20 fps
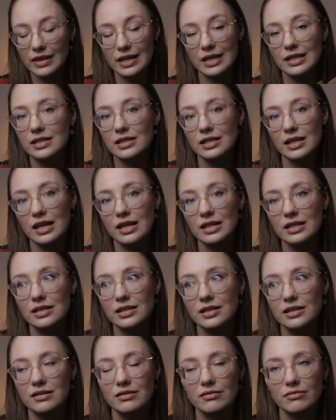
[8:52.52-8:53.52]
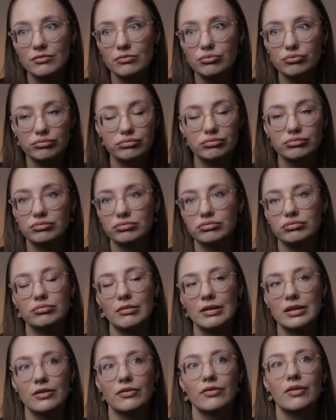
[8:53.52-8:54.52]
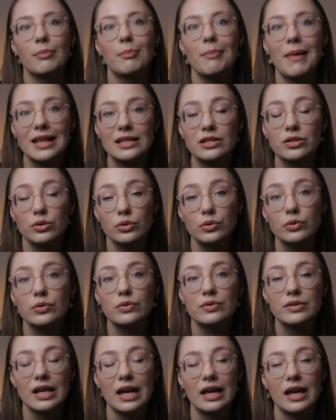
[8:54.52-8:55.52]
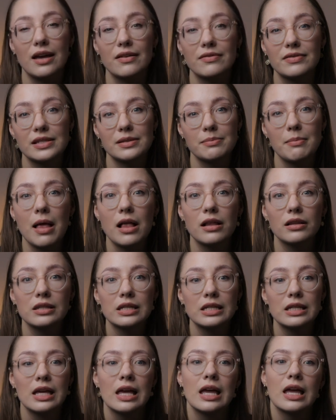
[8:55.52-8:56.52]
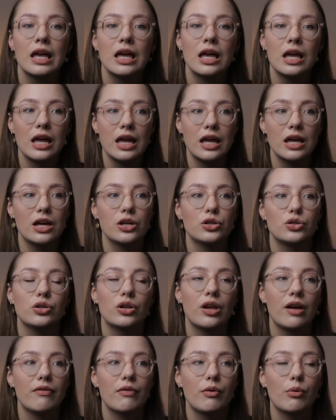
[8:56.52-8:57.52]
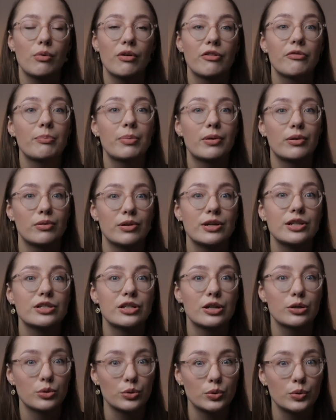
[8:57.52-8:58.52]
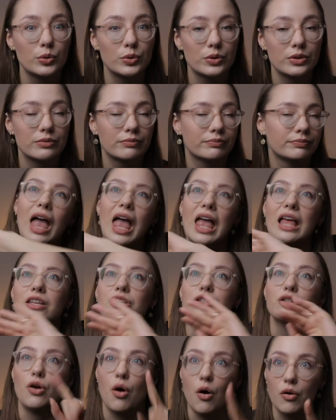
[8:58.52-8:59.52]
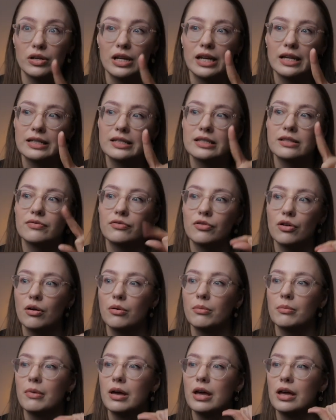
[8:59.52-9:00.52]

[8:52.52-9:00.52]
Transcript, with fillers: this is one of the best ouds I have smelt uh, together with Parisian oud and Onyx from